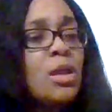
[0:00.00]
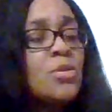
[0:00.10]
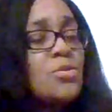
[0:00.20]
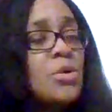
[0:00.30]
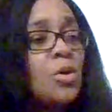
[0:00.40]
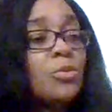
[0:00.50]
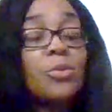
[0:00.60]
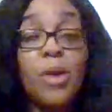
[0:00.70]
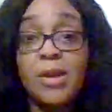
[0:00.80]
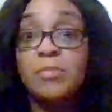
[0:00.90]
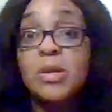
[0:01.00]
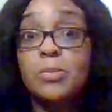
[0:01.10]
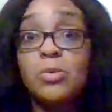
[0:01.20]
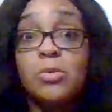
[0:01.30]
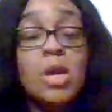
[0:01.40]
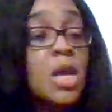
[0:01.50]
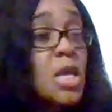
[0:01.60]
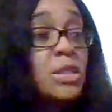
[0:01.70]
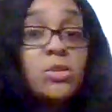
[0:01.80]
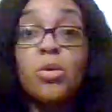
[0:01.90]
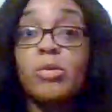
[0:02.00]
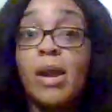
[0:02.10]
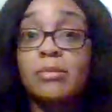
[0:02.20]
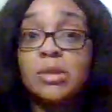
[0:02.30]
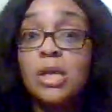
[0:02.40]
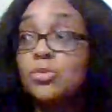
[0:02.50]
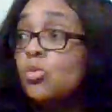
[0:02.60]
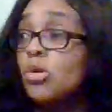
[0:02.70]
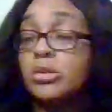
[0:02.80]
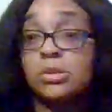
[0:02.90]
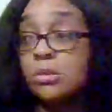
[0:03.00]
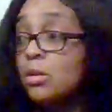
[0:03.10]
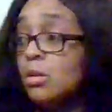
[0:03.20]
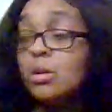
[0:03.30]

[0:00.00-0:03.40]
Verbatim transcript: You know, the right people is gonna gravitate towards the